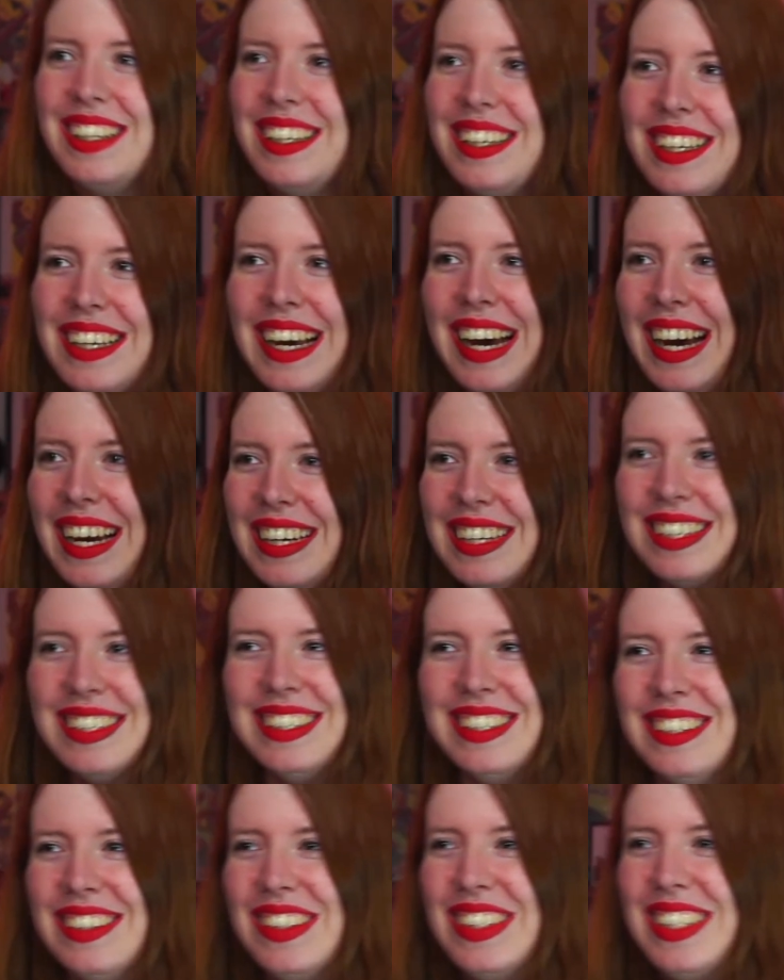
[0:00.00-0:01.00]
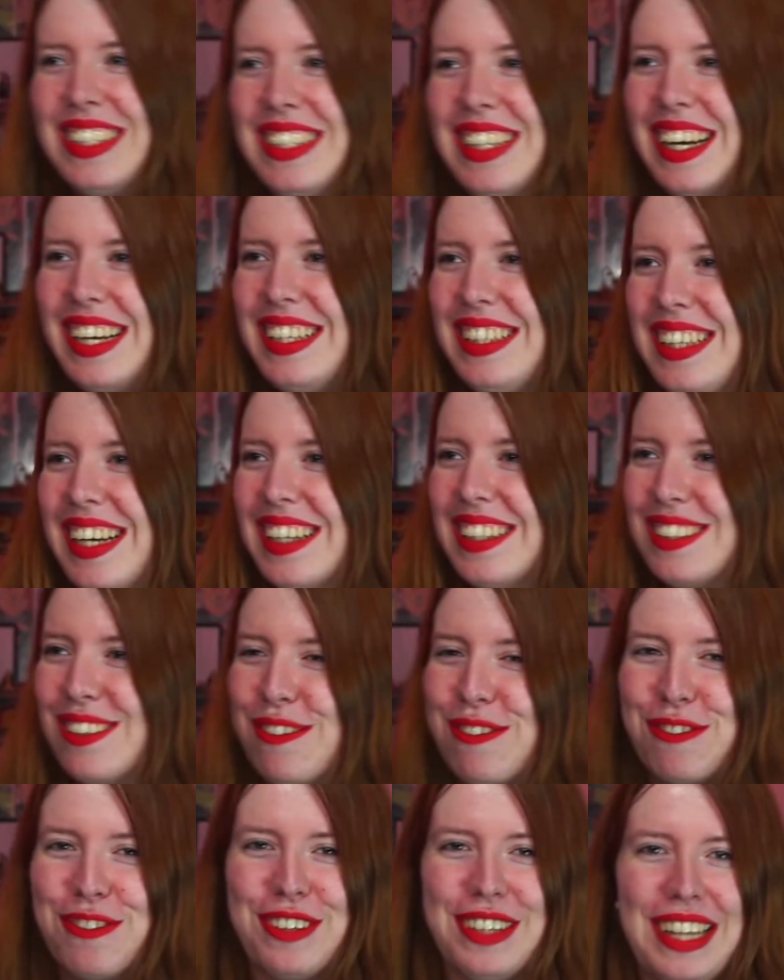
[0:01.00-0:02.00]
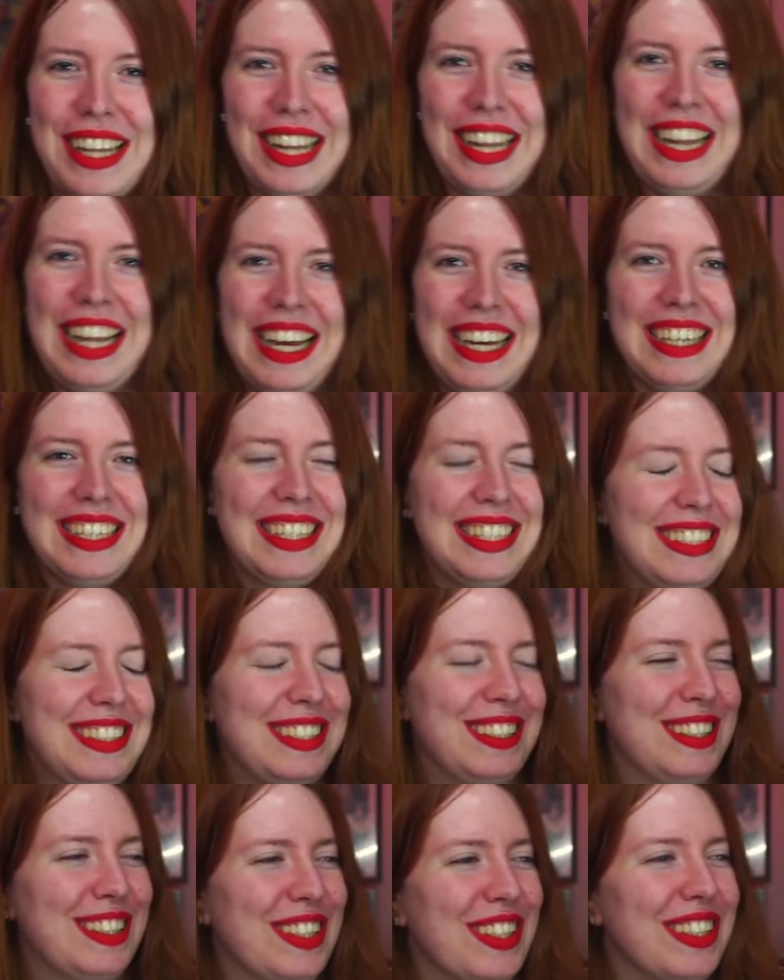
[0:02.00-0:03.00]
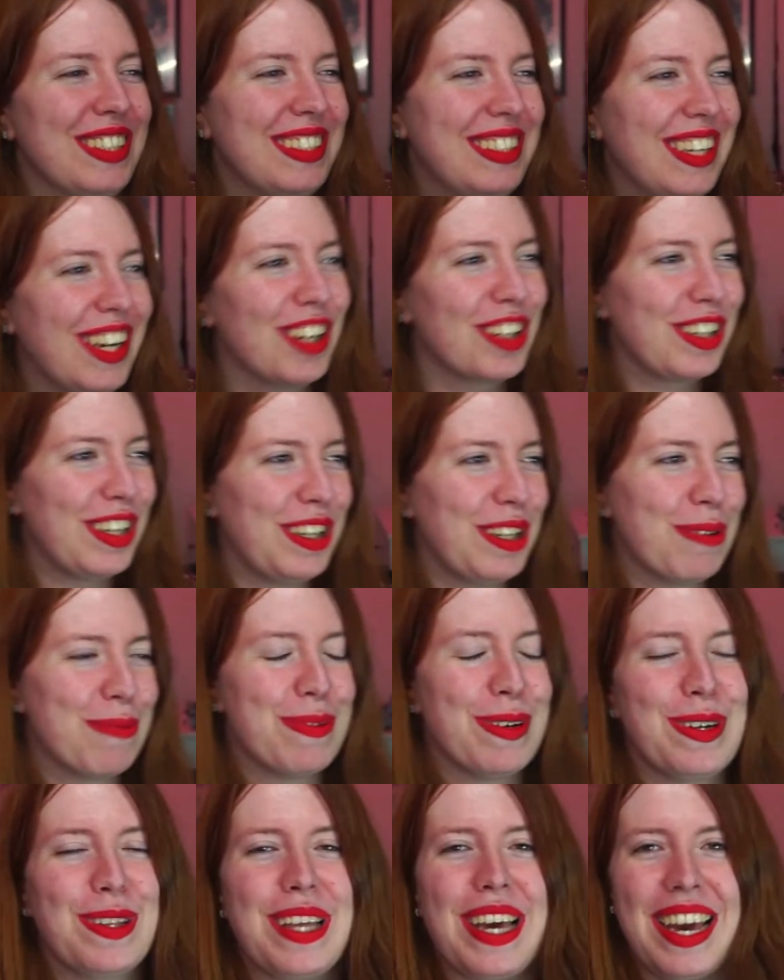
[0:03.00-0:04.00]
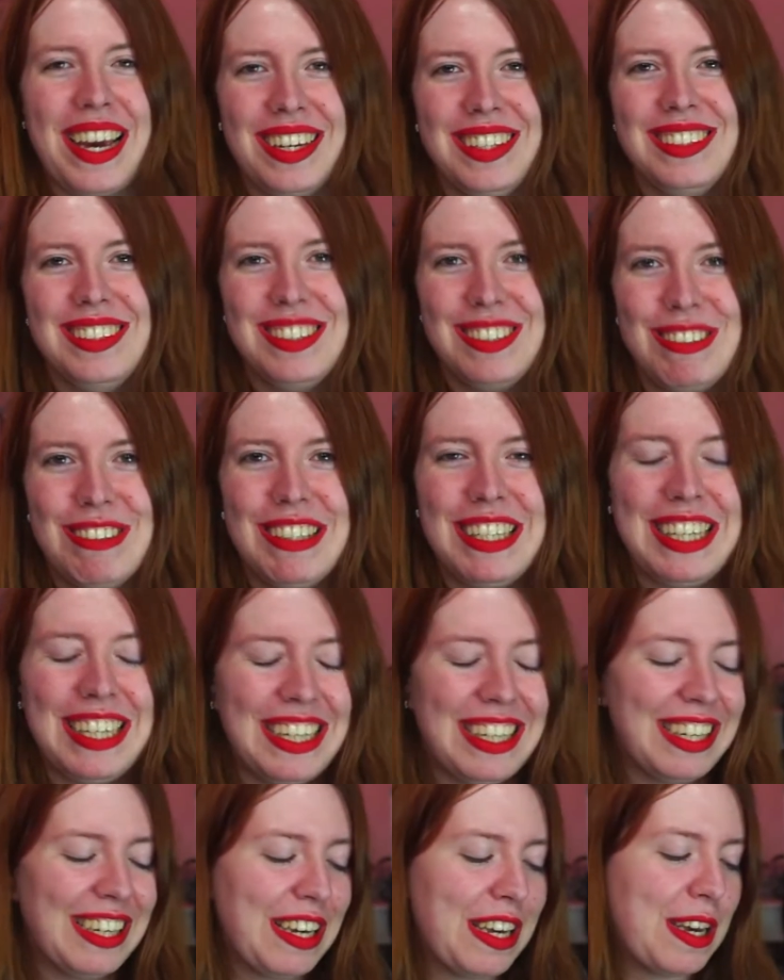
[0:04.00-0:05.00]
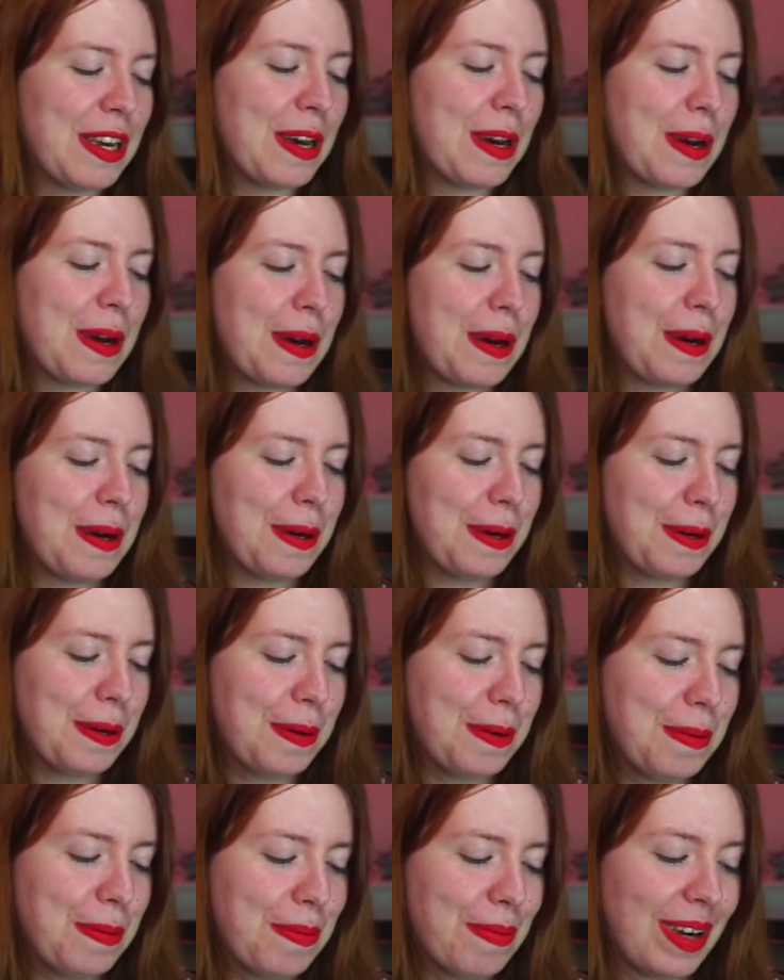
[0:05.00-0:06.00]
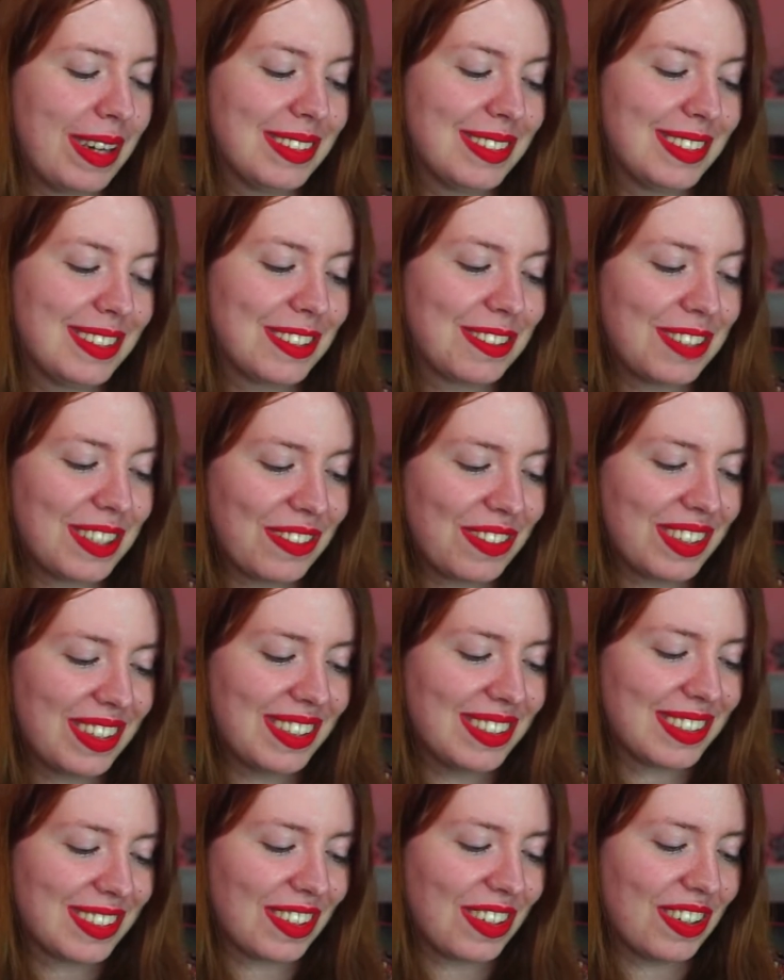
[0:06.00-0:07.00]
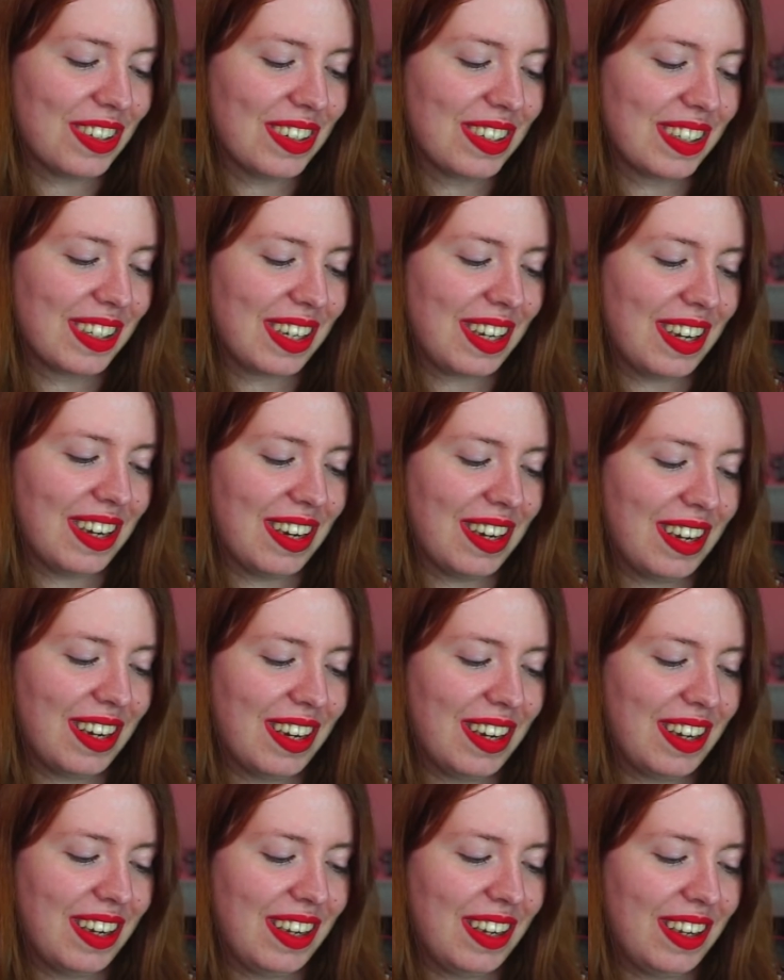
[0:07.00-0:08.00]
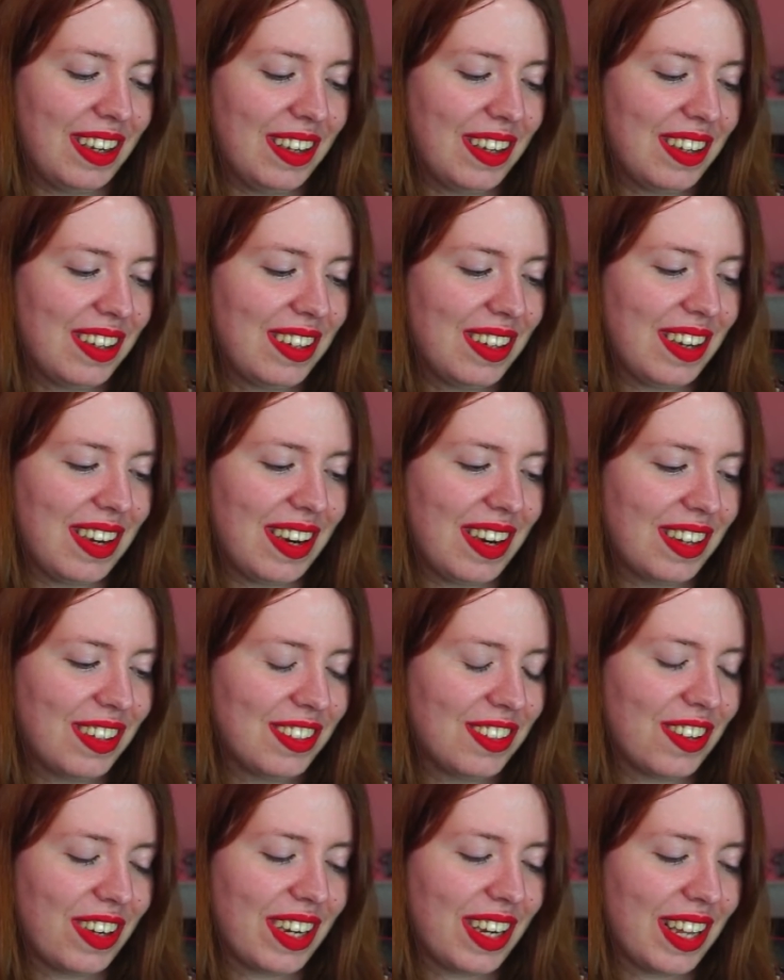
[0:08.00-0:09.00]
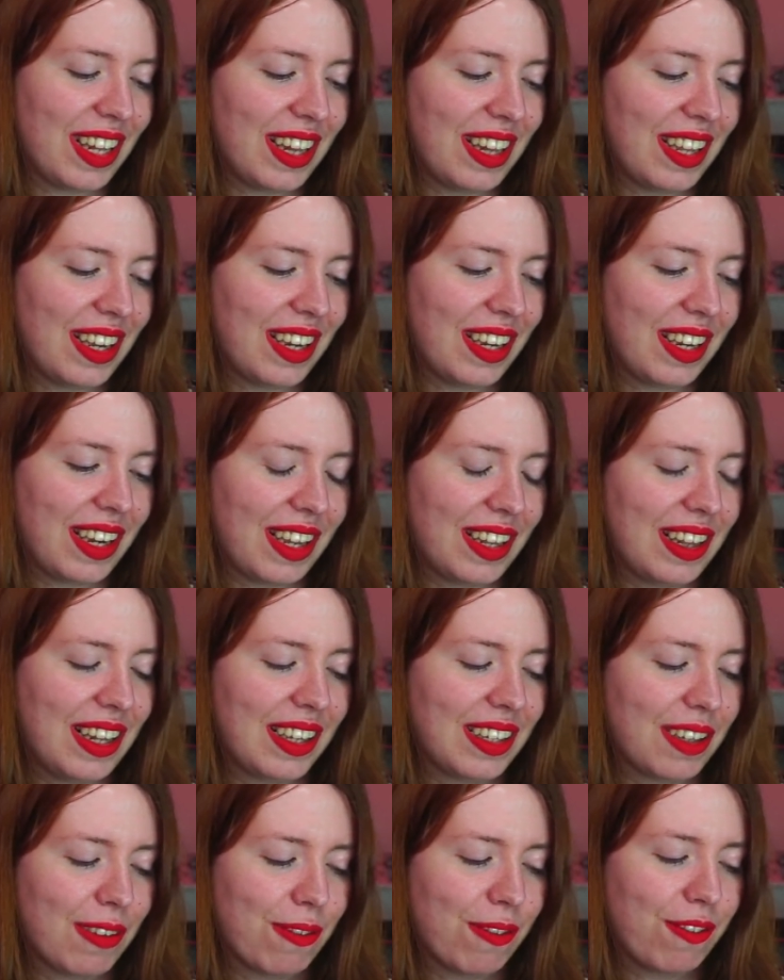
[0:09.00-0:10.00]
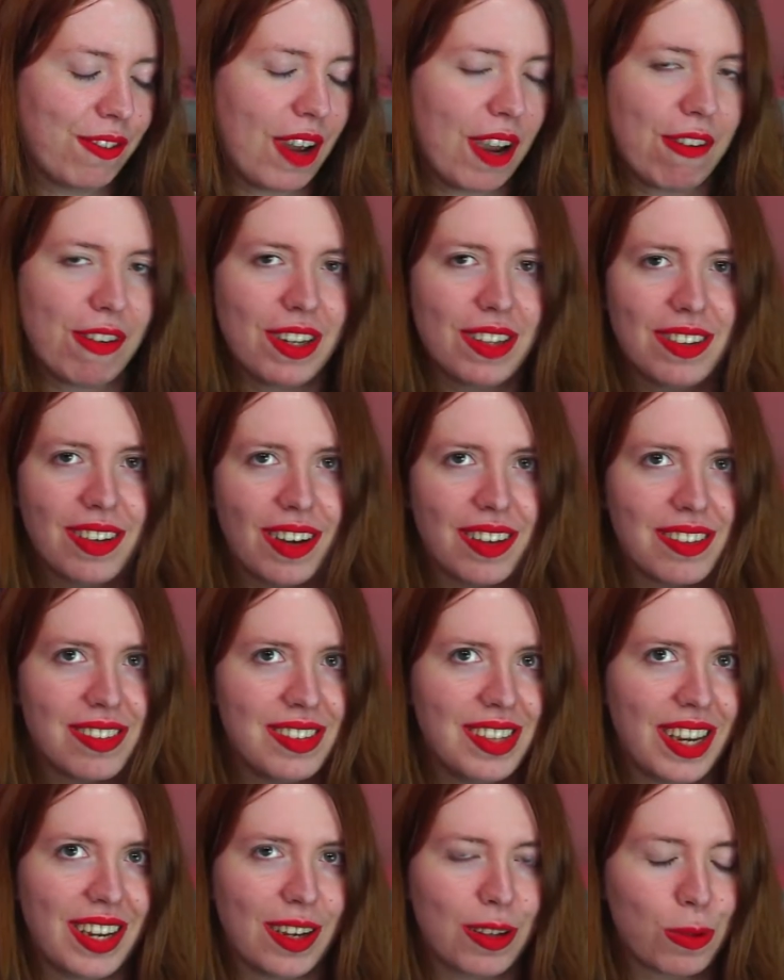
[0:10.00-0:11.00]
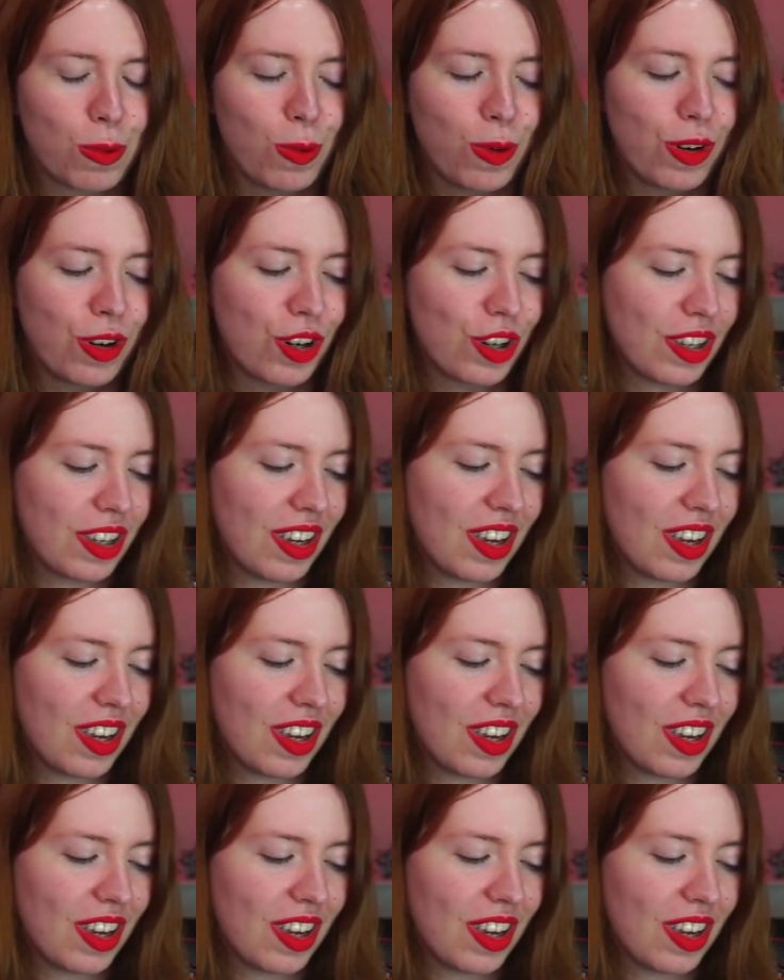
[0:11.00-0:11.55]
I don't know, it doesn't feel like it's a song talking about anxiety. My story with this song, I don't know, I had like a very tough day at work,